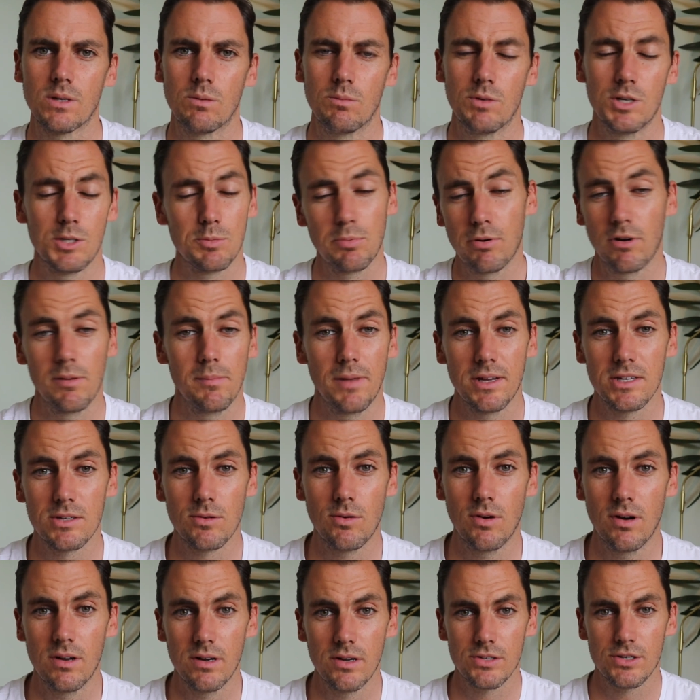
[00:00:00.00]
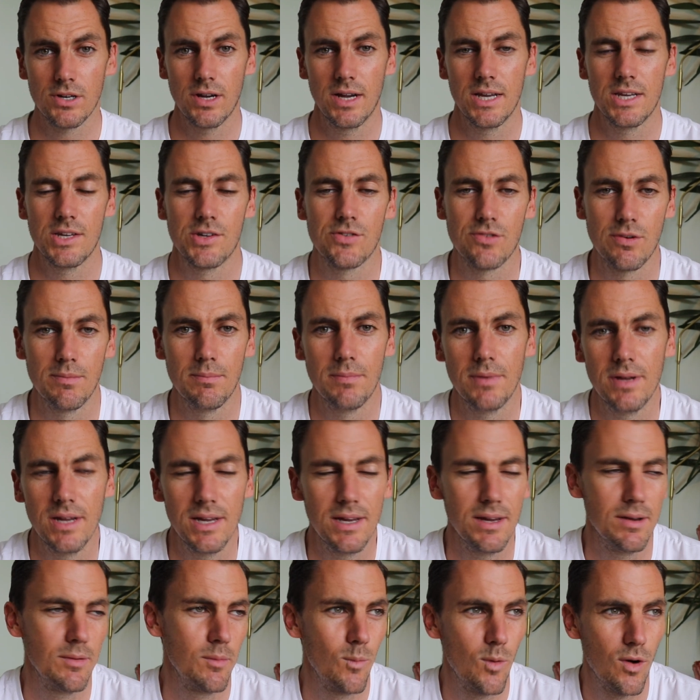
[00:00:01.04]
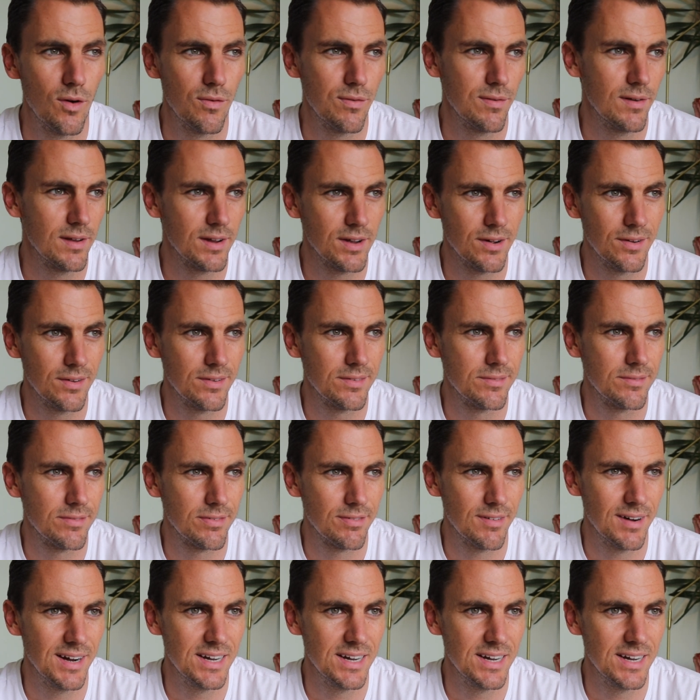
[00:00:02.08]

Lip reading: which probably makes quite a nice change from me waffling on for